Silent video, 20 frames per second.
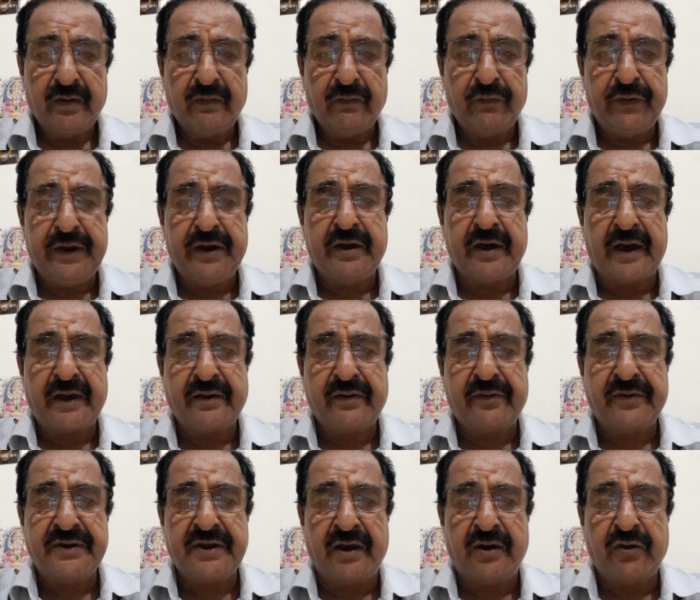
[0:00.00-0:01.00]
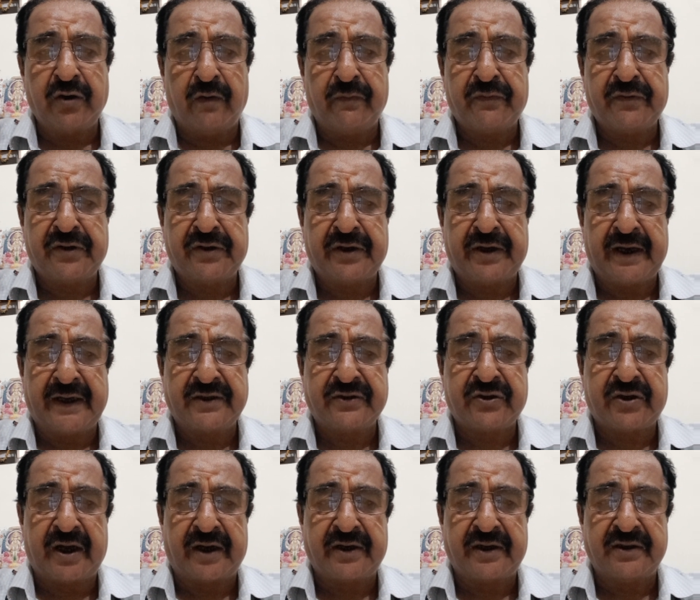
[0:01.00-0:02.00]
we get result of
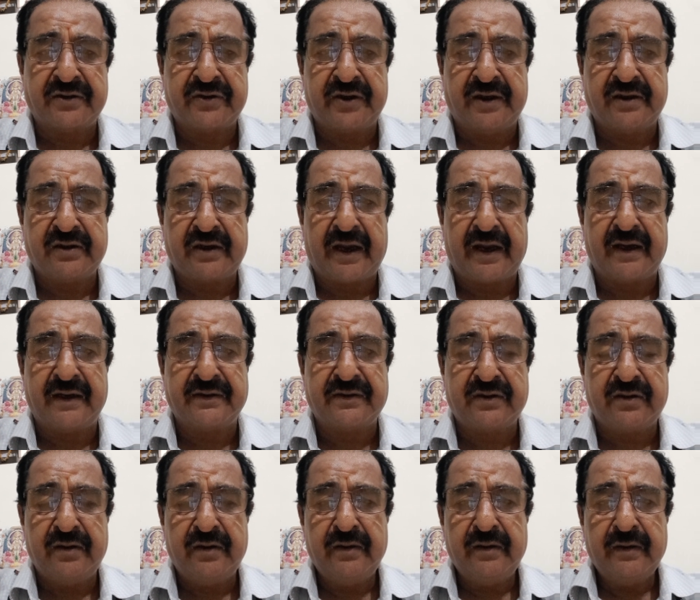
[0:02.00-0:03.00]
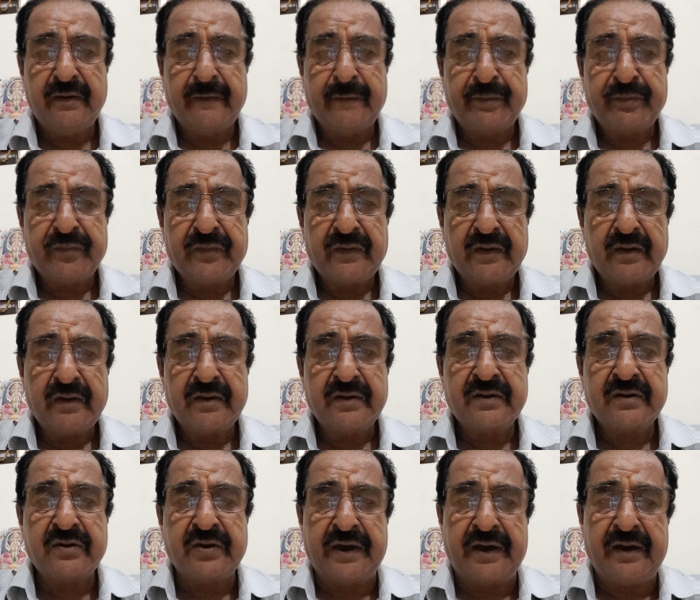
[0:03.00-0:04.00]
test statistics as
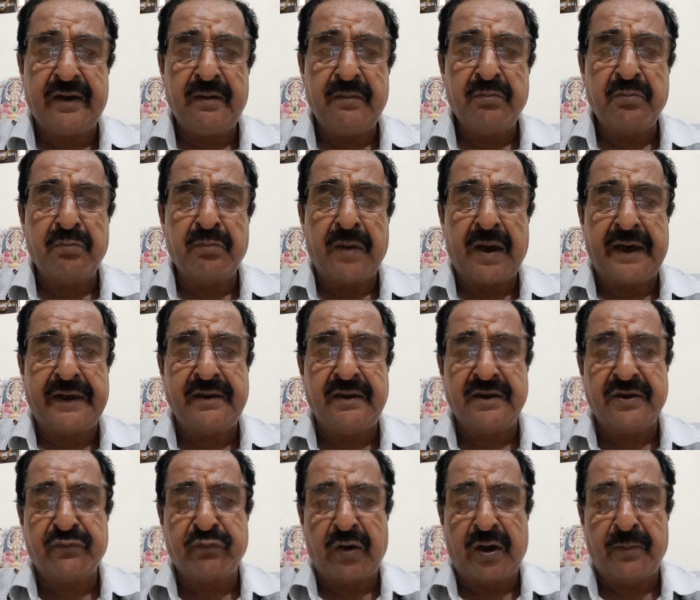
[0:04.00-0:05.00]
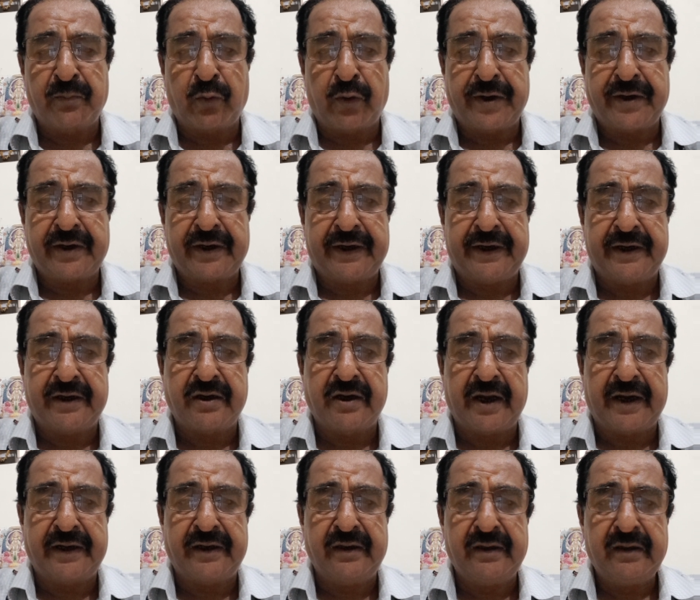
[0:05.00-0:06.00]
say minus
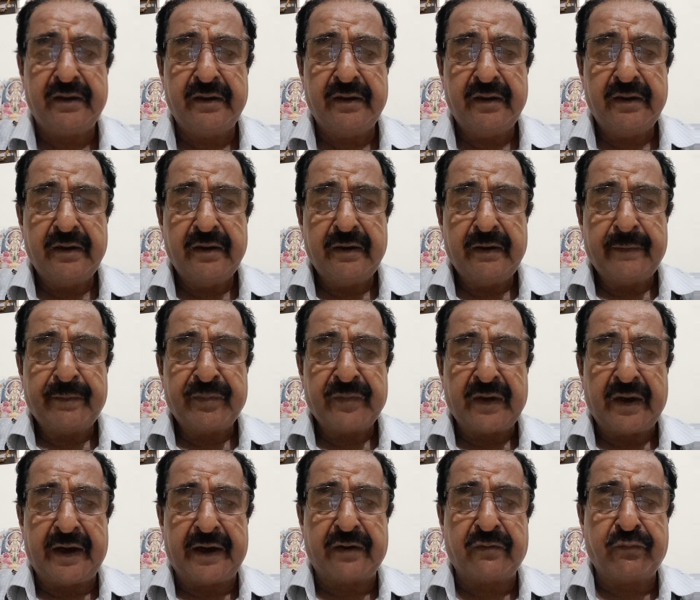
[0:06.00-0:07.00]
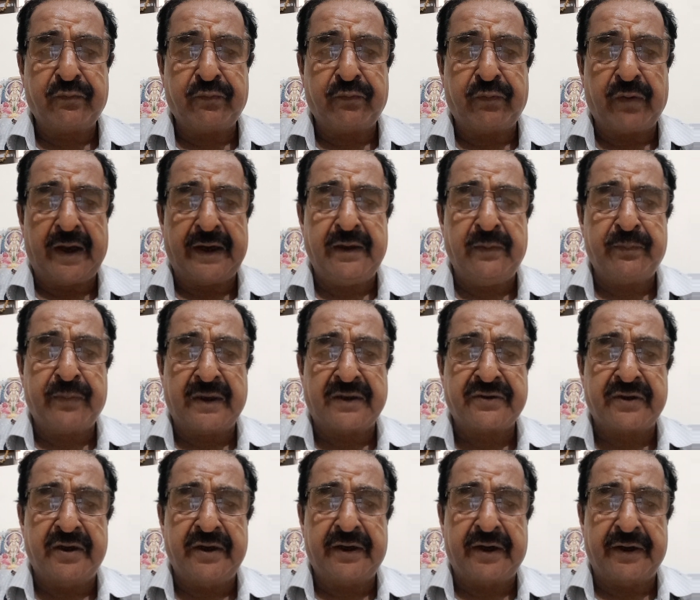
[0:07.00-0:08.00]
1.89, at
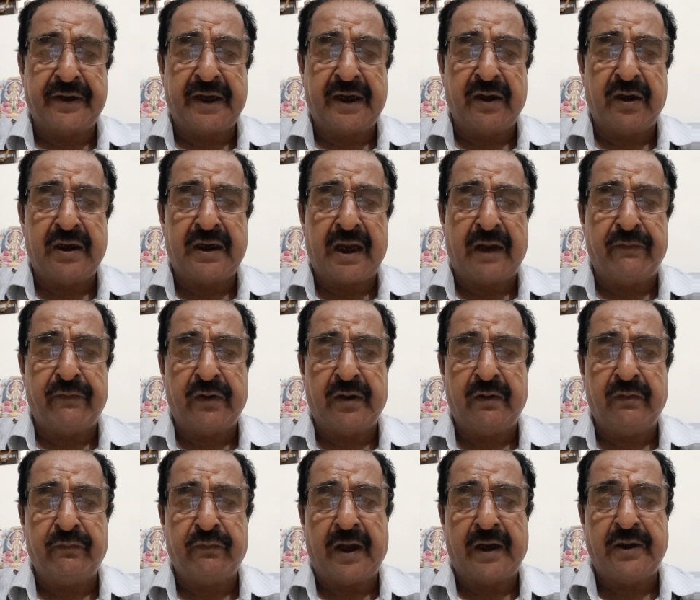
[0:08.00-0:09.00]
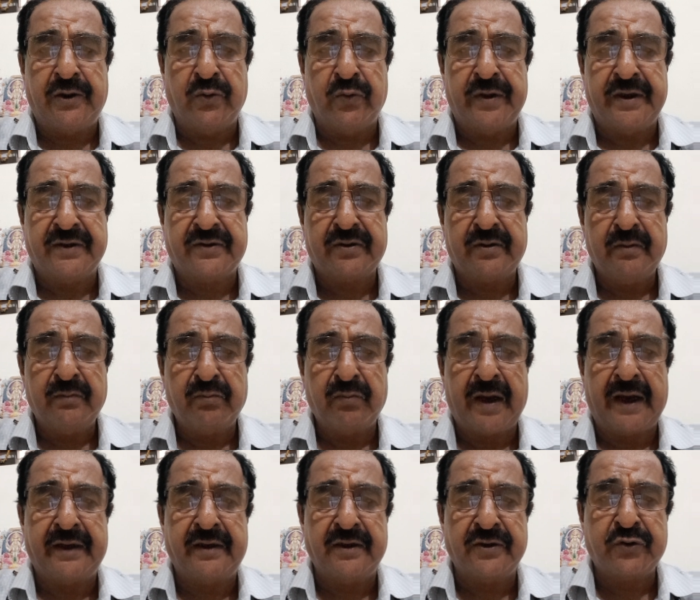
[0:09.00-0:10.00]
5% critical level value is
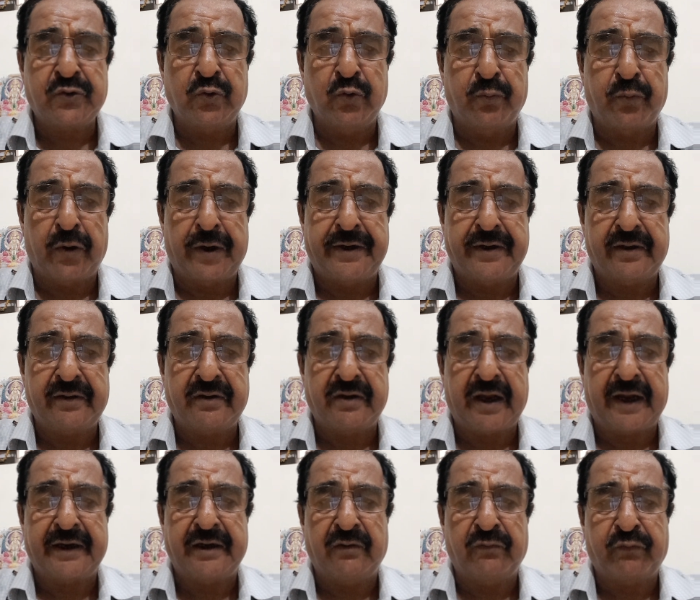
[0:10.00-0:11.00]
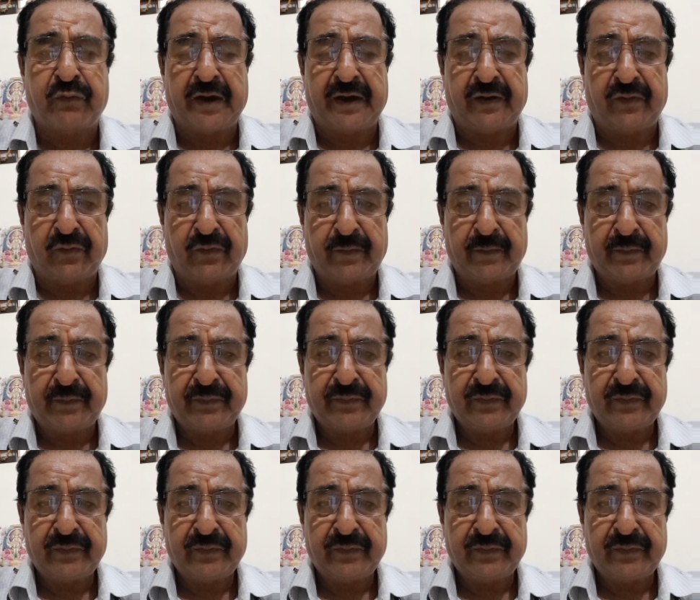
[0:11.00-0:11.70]
minus 2.95.